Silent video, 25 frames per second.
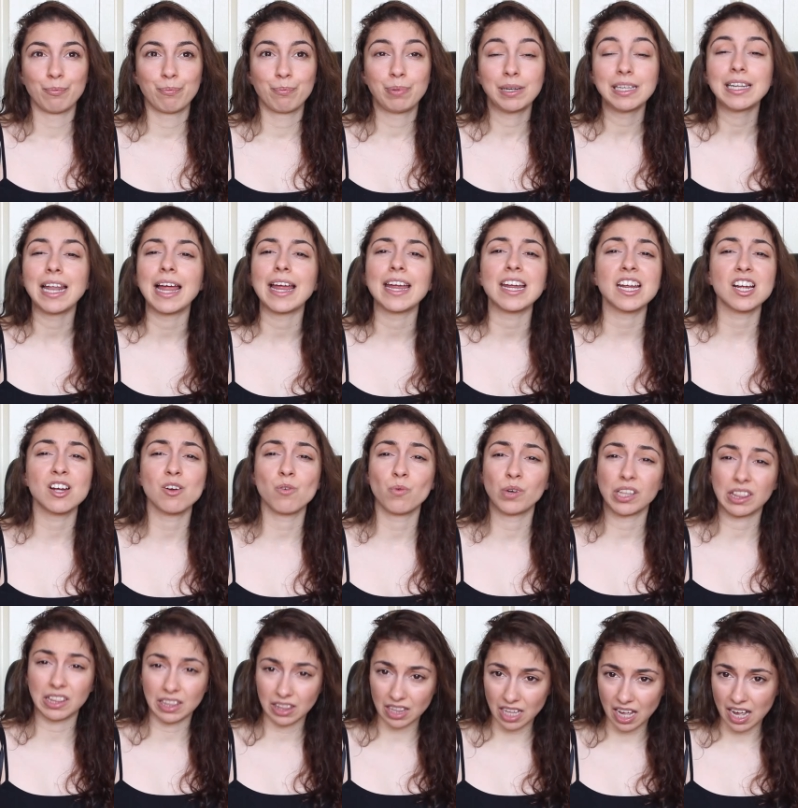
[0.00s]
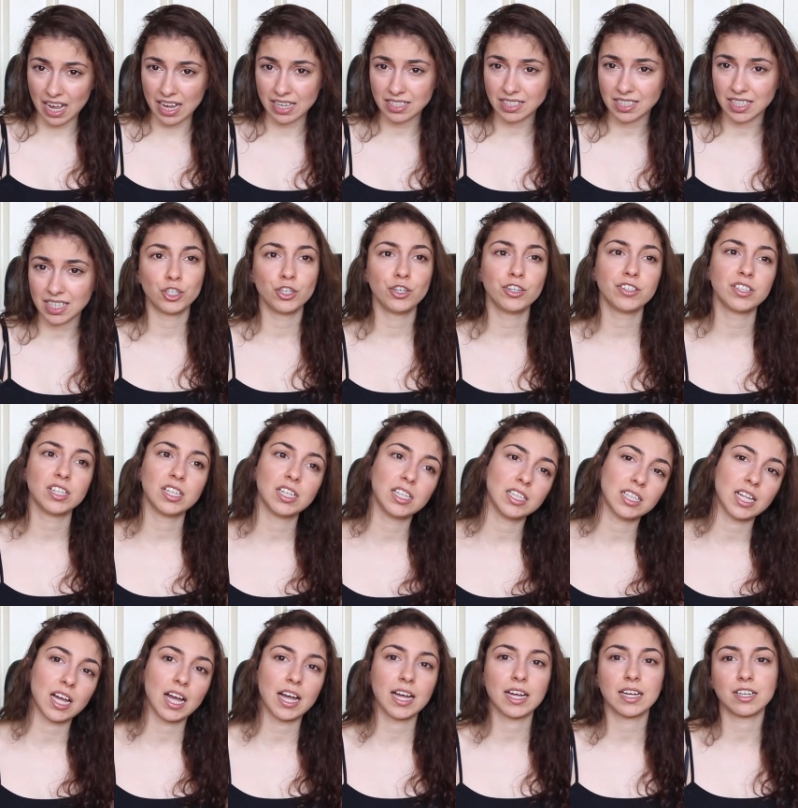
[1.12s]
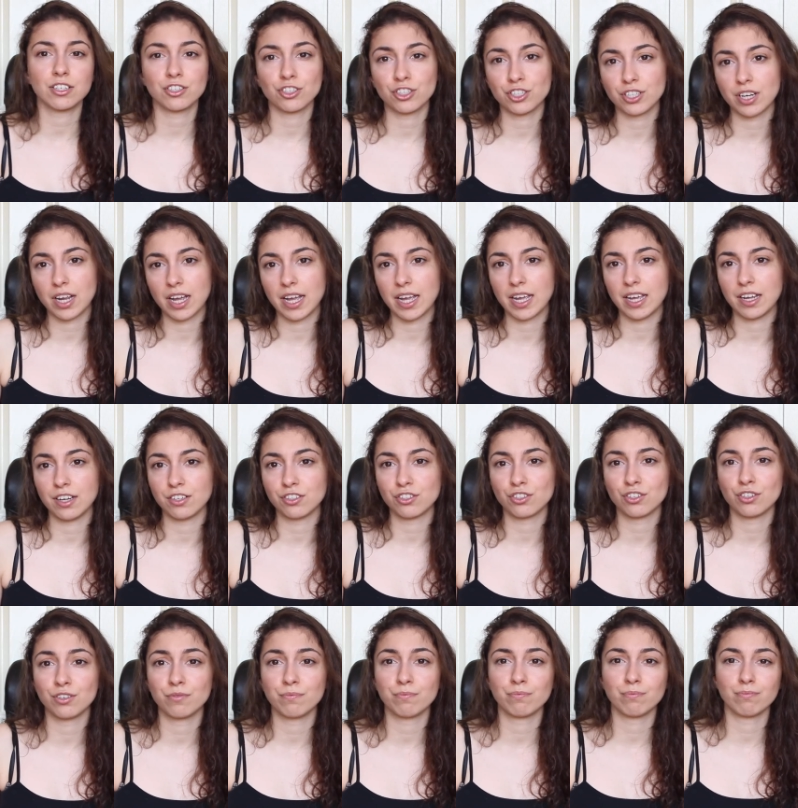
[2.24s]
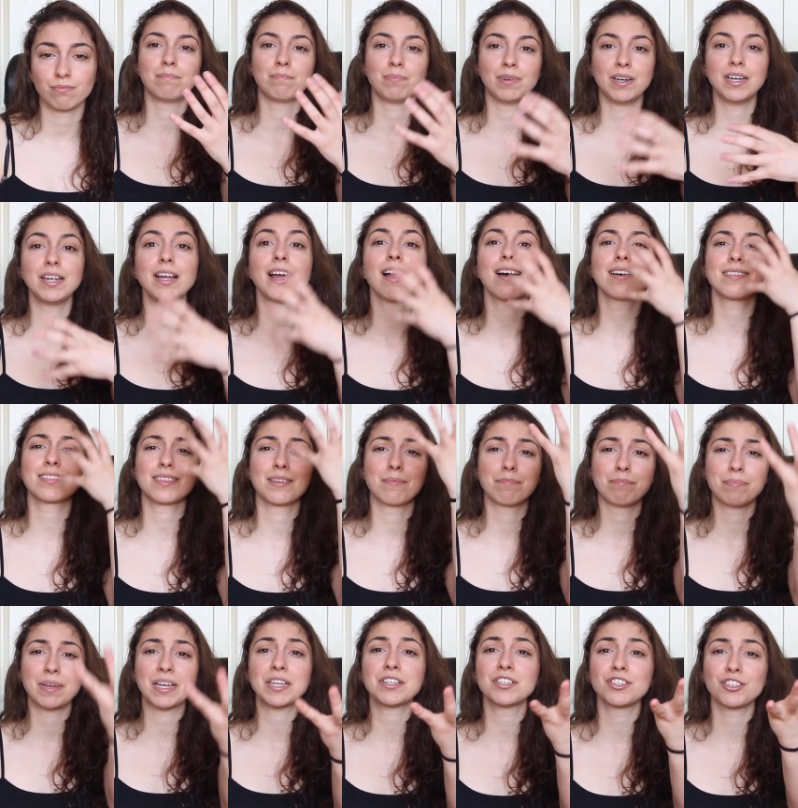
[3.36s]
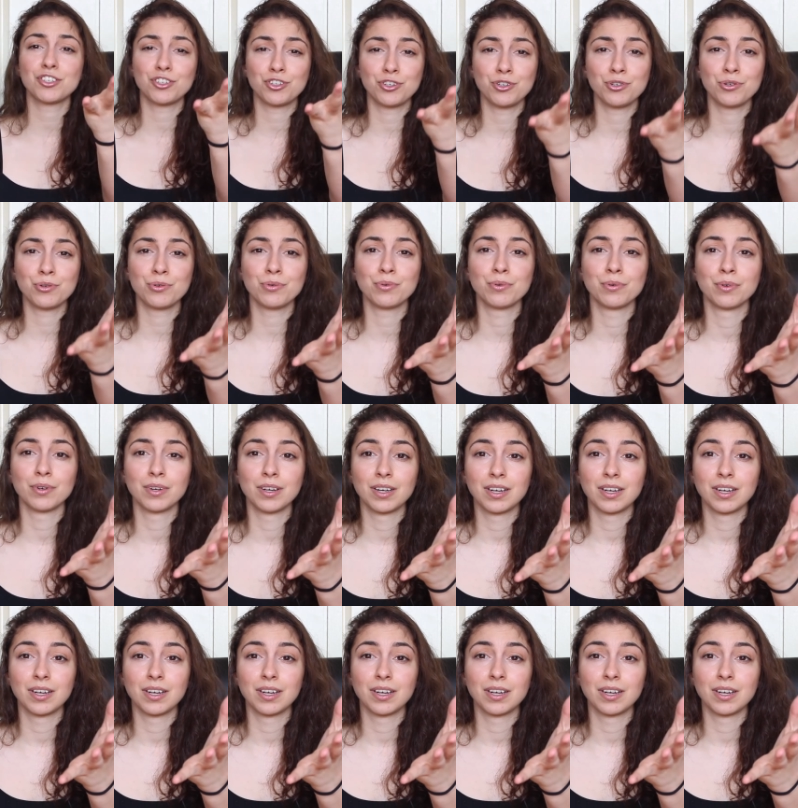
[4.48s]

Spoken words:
playing with light, using light and shade to bring out the best you